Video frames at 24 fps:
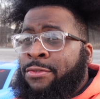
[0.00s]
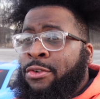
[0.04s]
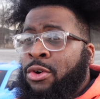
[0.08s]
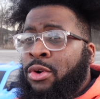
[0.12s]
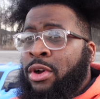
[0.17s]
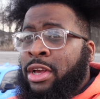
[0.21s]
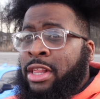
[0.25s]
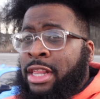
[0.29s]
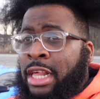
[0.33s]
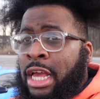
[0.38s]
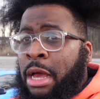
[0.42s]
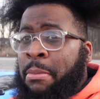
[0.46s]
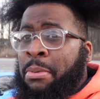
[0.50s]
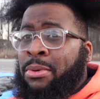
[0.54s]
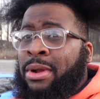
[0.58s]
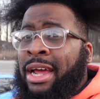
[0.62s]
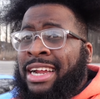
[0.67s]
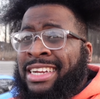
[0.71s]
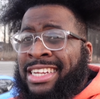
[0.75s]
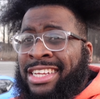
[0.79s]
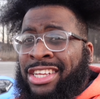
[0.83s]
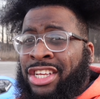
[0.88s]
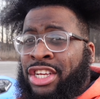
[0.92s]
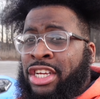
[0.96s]
For example,
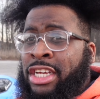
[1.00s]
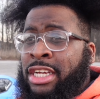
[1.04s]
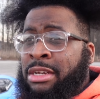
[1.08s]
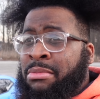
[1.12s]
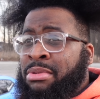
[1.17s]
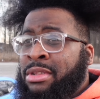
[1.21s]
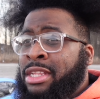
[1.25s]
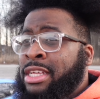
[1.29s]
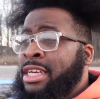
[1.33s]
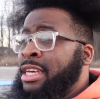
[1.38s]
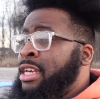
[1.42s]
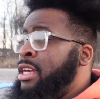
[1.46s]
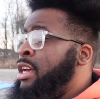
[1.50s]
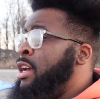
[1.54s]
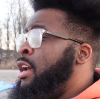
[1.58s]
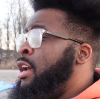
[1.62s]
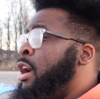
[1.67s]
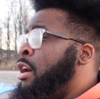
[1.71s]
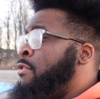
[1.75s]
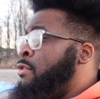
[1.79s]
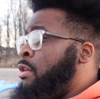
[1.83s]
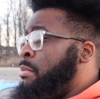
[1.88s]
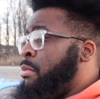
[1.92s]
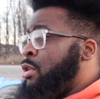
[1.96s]
like the GMC
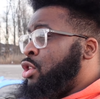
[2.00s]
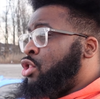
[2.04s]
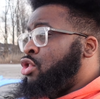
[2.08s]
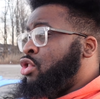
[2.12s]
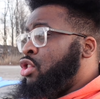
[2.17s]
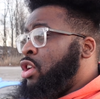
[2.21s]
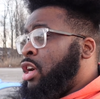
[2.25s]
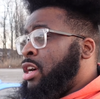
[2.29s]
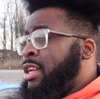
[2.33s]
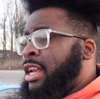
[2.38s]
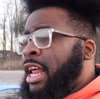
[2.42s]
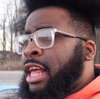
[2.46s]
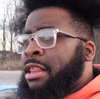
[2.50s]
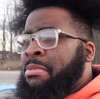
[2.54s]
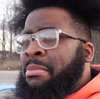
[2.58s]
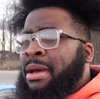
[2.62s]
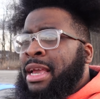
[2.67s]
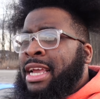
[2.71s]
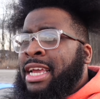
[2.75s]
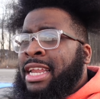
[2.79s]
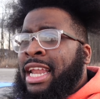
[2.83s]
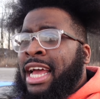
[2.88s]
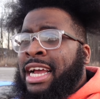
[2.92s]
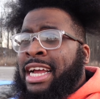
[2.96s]
from a truck that's
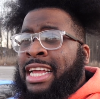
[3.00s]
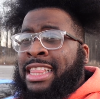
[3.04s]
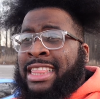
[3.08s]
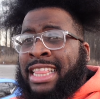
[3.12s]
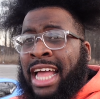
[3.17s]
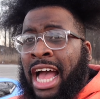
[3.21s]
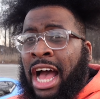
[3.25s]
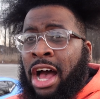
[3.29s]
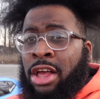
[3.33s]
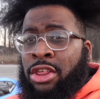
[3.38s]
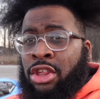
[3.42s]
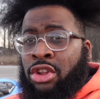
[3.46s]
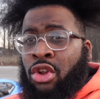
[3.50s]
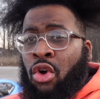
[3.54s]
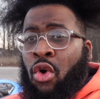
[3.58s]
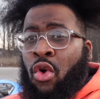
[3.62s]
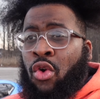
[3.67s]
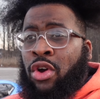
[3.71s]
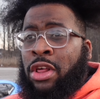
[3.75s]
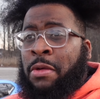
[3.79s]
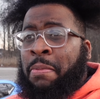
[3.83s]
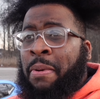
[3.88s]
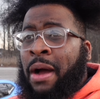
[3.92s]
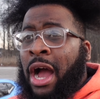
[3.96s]
making like 1,000
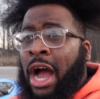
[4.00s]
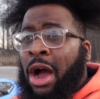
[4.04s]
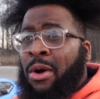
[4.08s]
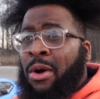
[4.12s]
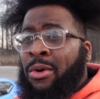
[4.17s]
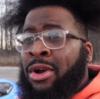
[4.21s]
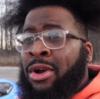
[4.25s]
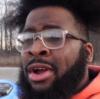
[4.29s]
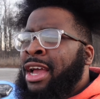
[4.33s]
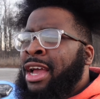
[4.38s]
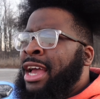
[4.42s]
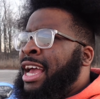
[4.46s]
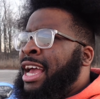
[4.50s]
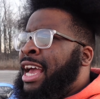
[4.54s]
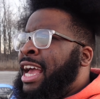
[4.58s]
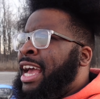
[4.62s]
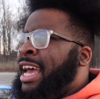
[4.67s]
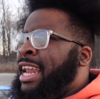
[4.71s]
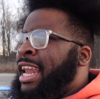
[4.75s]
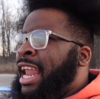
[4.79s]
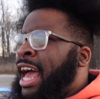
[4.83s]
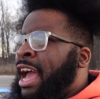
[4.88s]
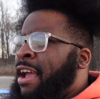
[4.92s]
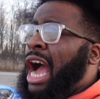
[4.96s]
horsepower,
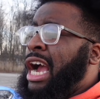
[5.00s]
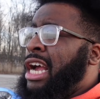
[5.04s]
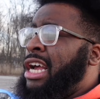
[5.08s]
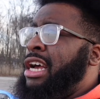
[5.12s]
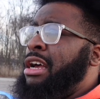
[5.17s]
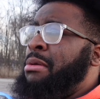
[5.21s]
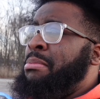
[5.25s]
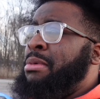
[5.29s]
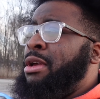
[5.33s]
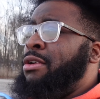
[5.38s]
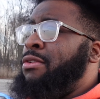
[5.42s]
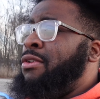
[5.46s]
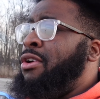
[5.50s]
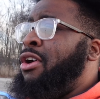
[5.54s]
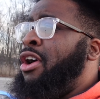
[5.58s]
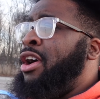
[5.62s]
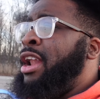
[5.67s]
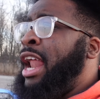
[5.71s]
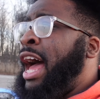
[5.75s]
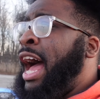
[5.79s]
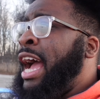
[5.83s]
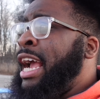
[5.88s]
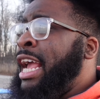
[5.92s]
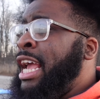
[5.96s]
and like, I could be wrong,
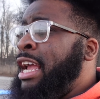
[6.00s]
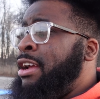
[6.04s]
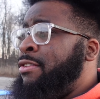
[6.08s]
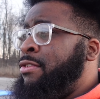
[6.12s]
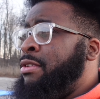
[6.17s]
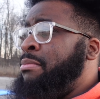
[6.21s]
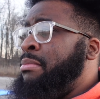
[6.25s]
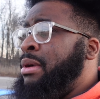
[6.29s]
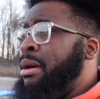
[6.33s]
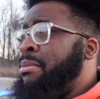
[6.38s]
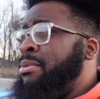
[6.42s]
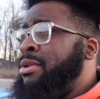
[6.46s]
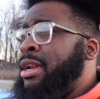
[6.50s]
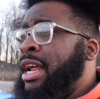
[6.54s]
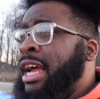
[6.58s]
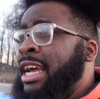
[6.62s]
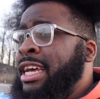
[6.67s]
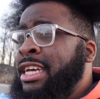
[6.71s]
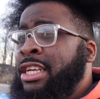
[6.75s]
like I can't remember that.